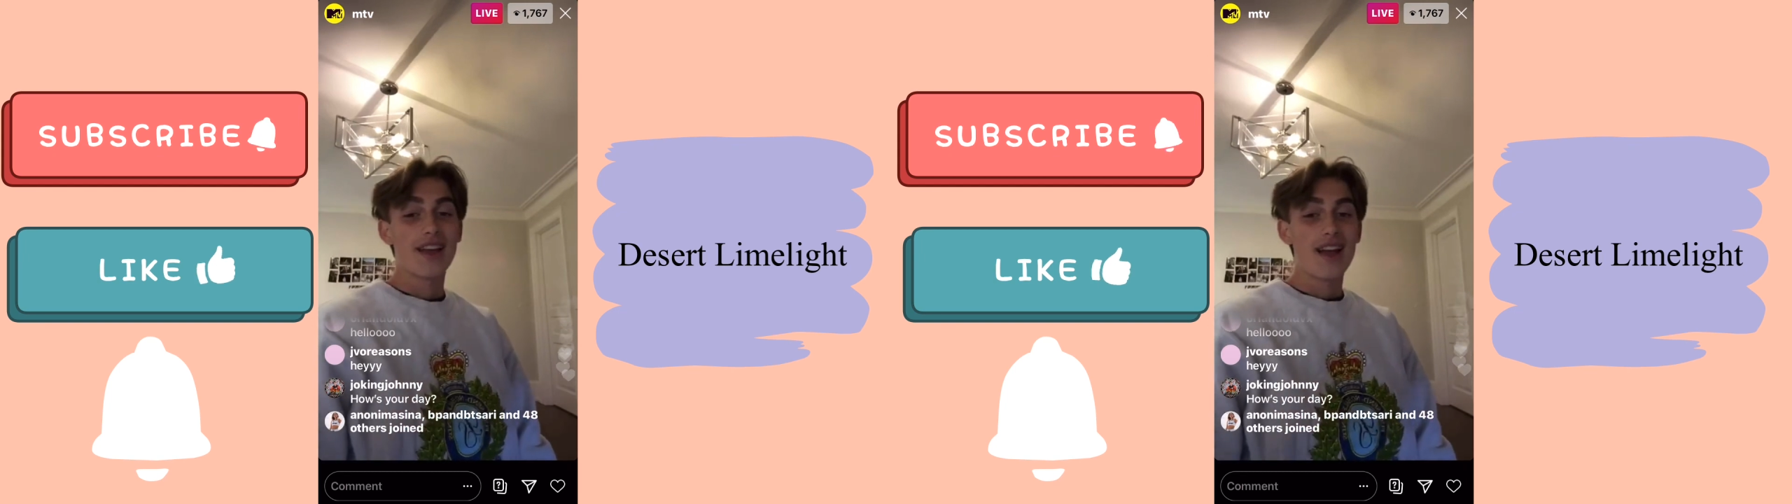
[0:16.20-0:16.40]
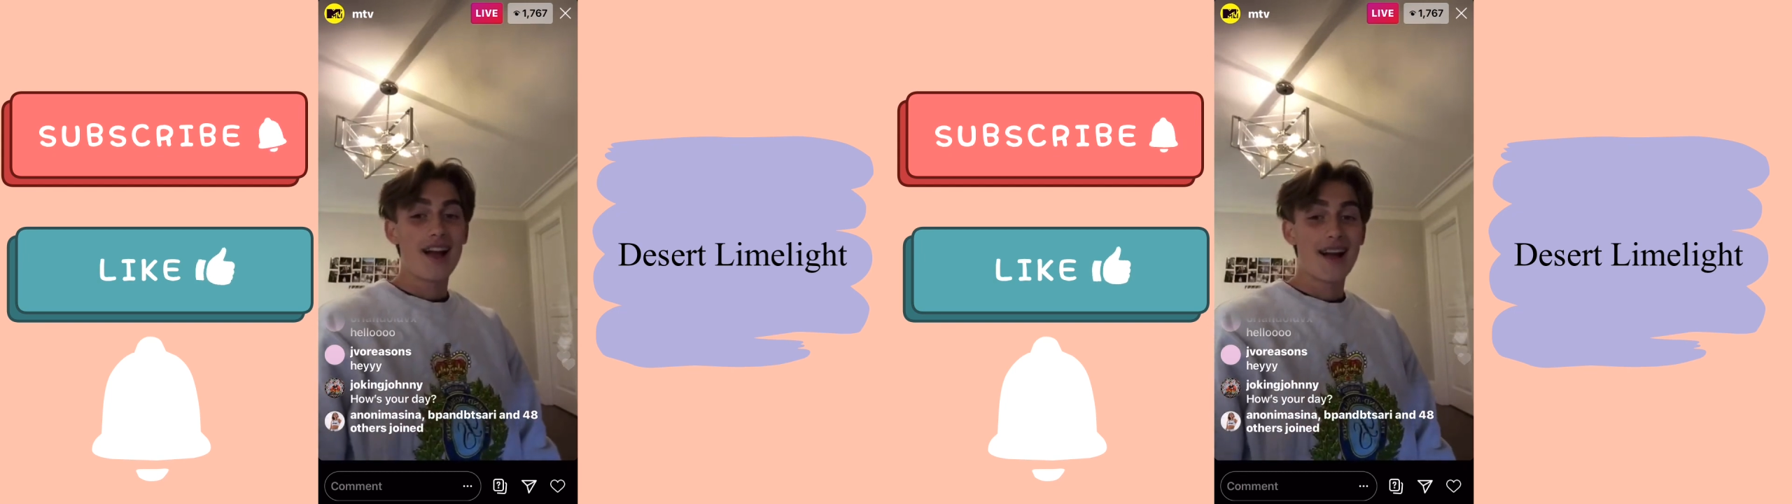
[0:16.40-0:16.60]

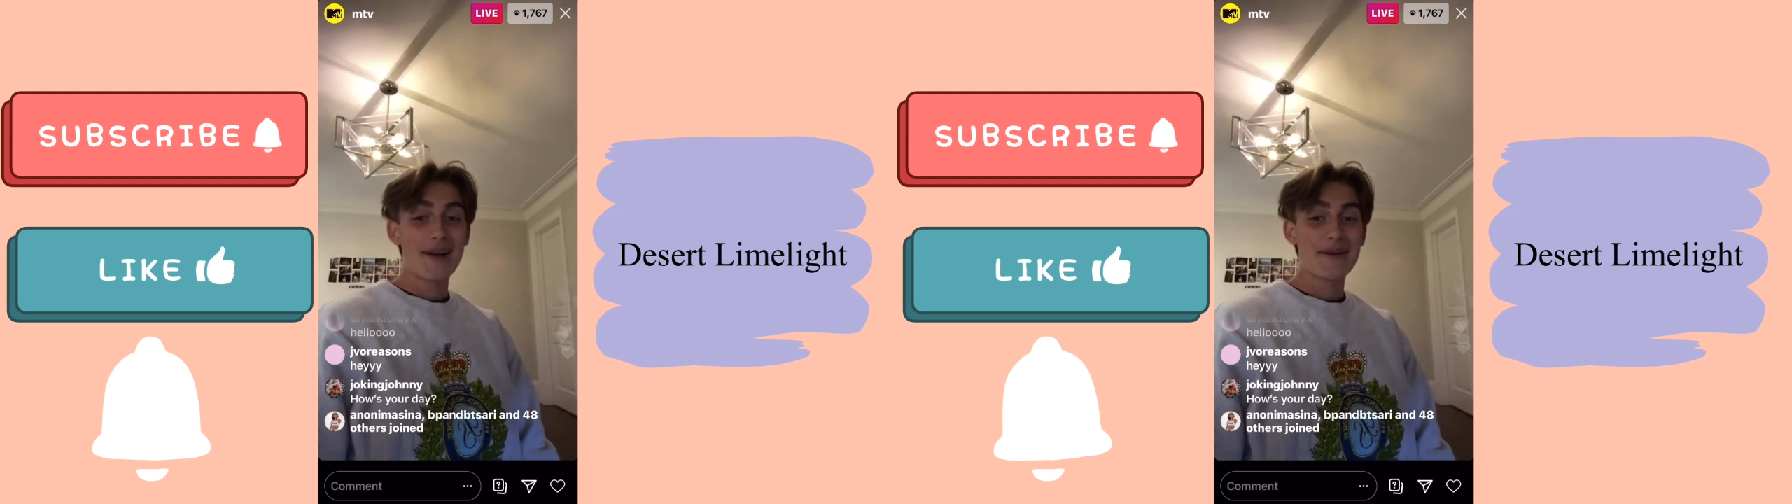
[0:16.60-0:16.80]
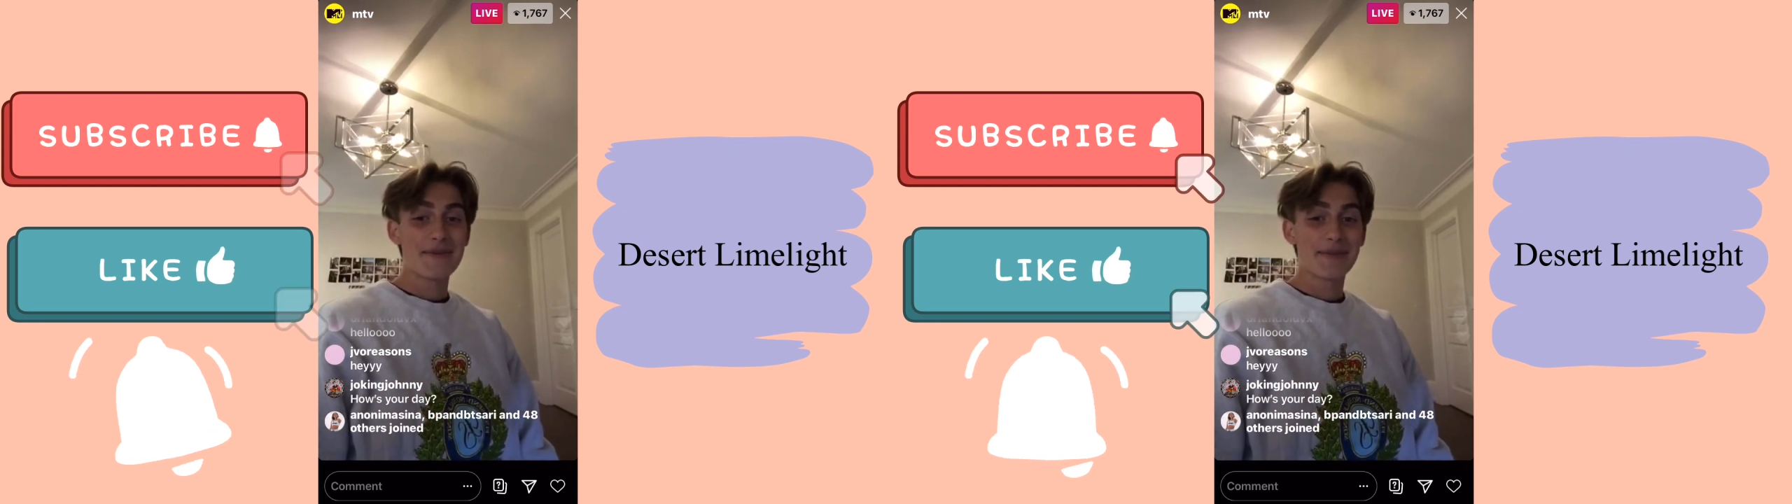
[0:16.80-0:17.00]
Okay,
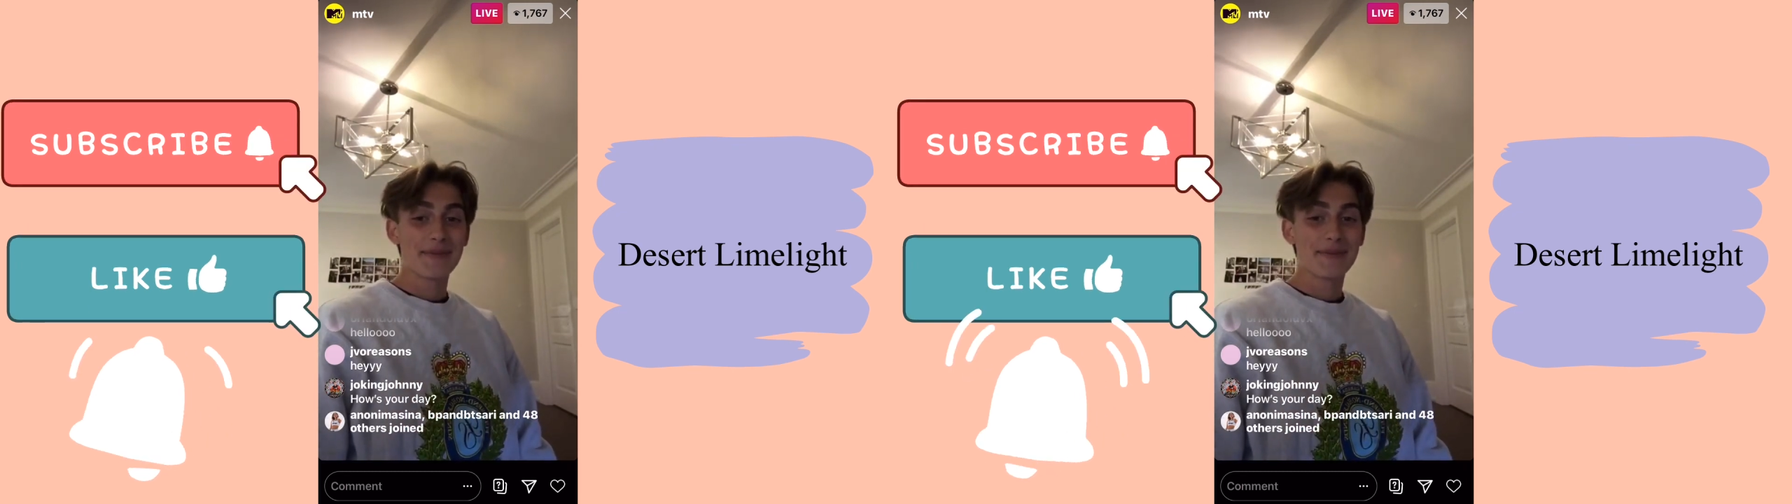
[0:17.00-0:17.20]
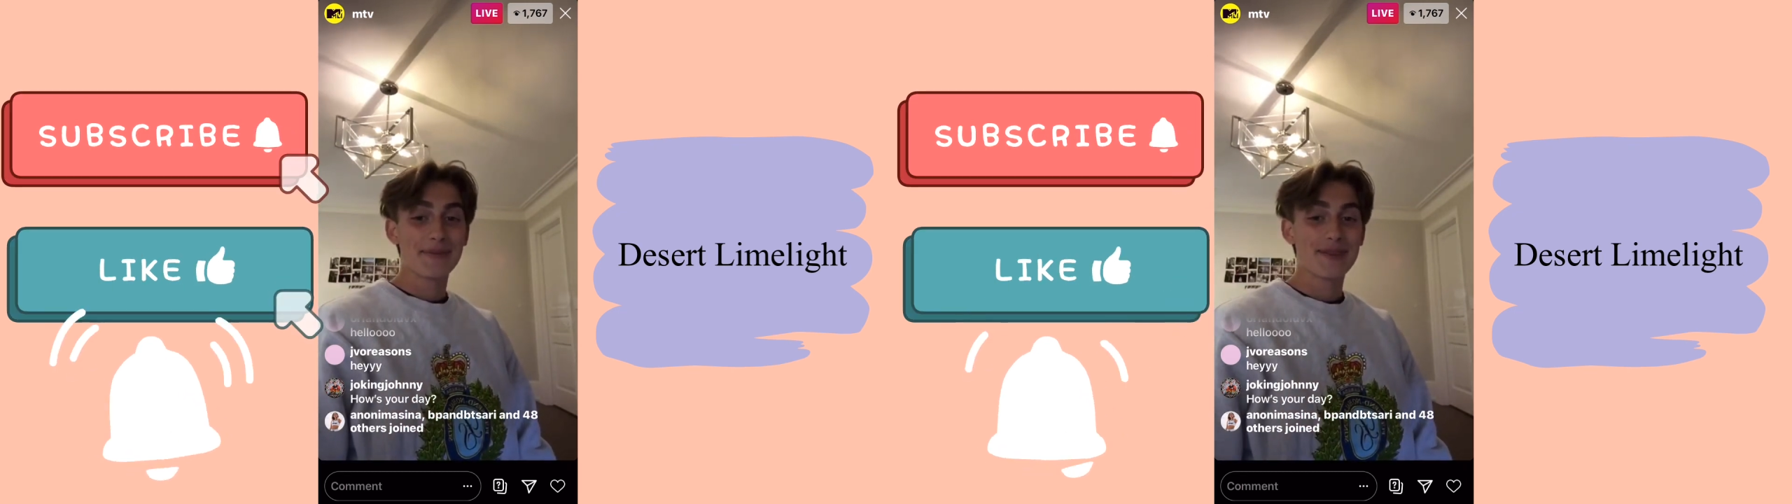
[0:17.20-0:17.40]
I
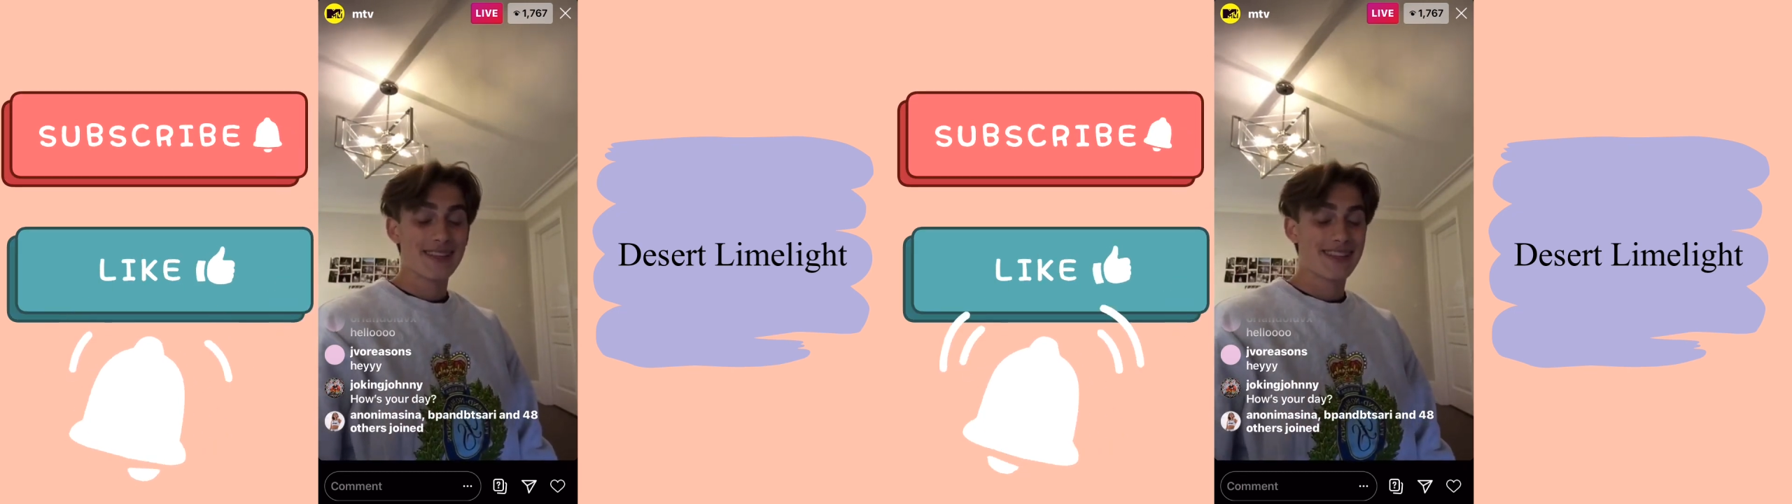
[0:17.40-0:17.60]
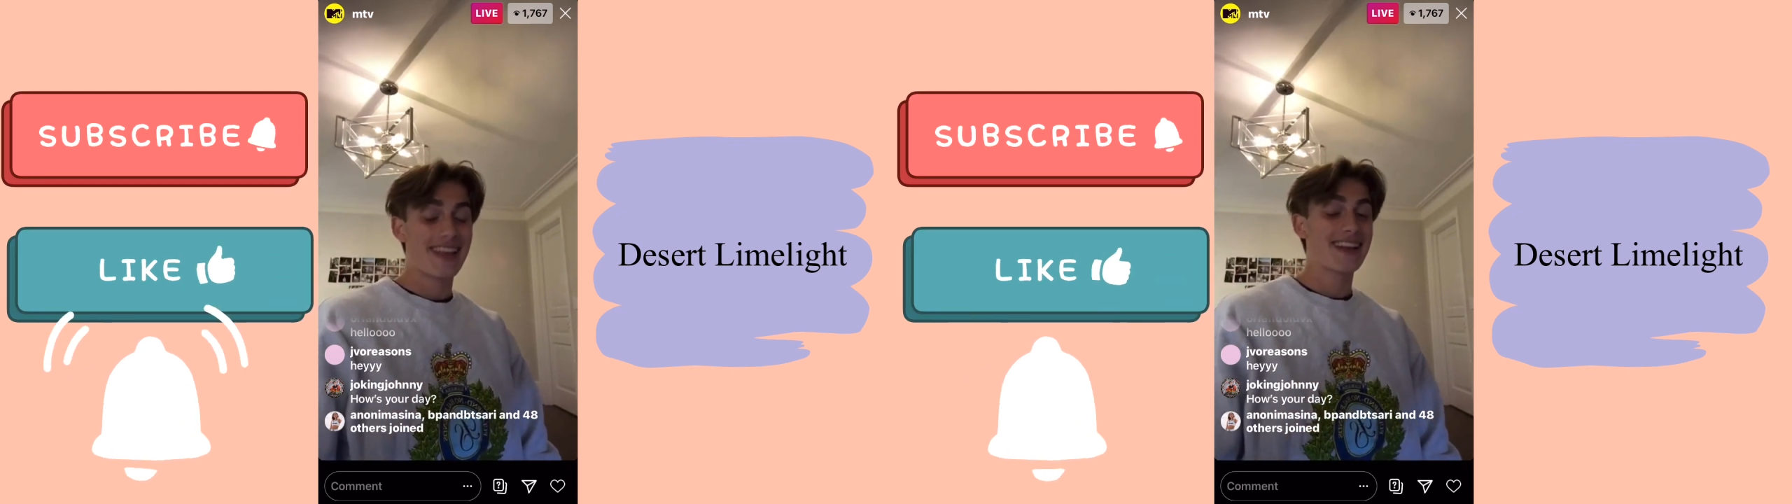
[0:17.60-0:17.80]

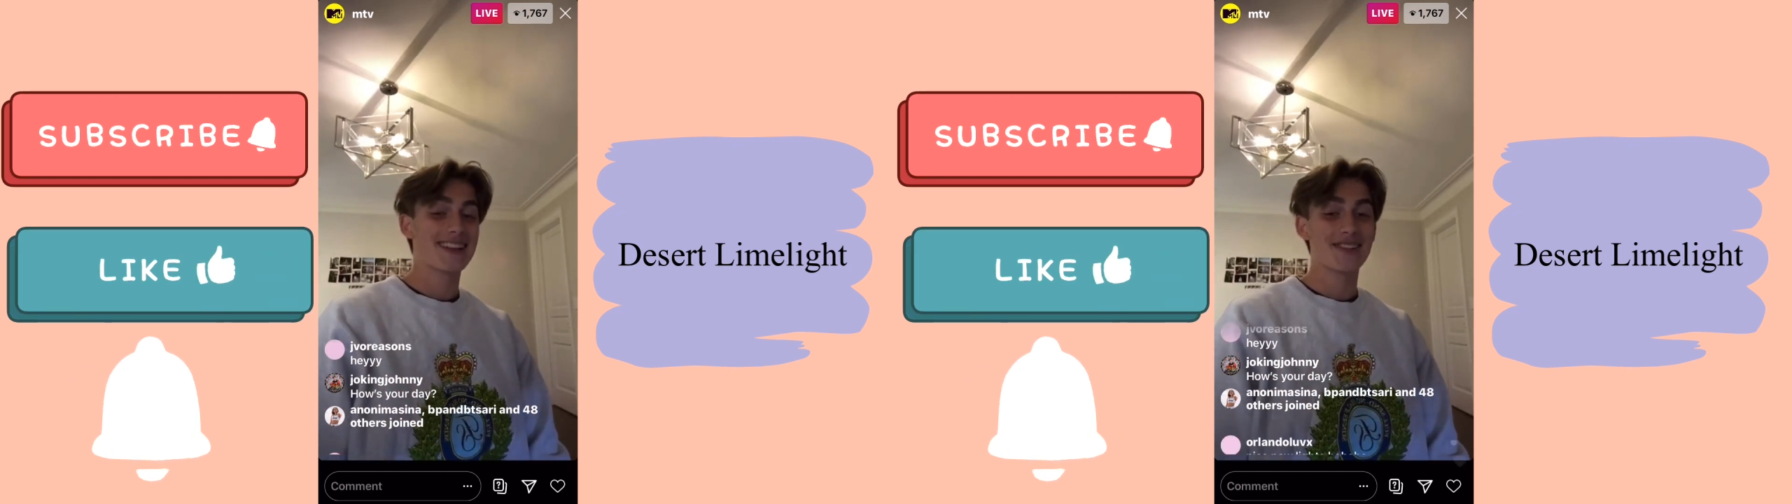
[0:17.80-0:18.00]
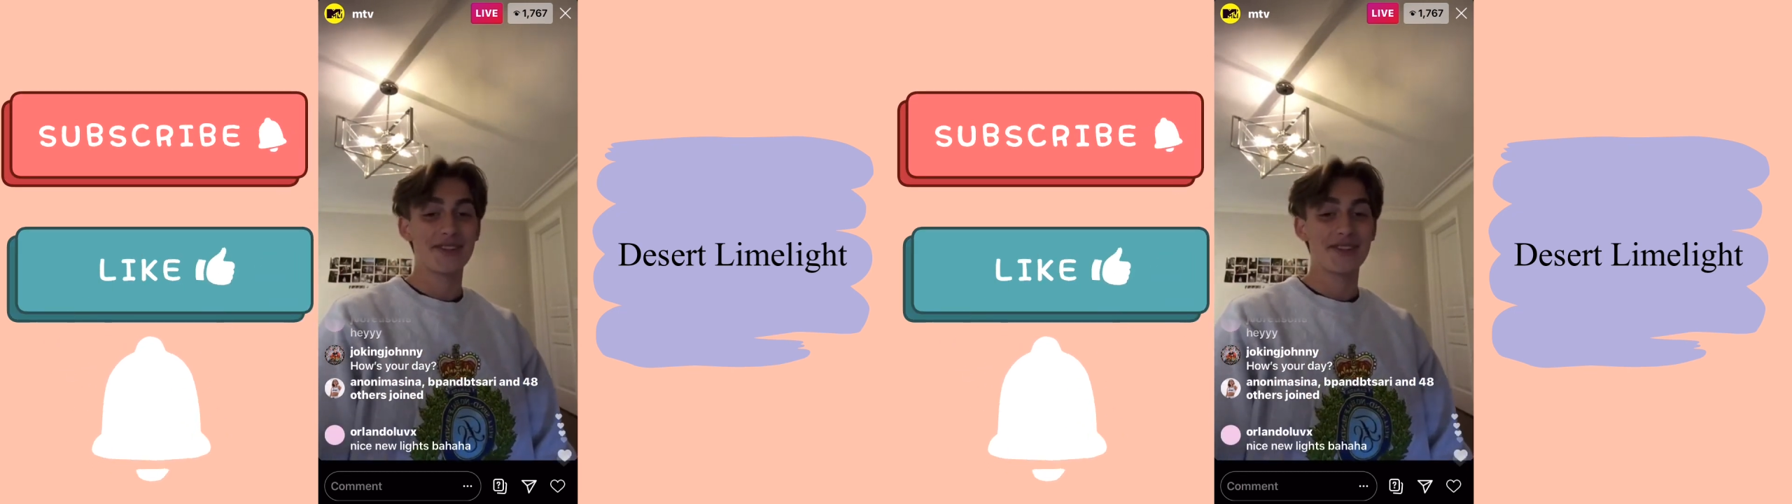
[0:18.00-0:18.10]
guess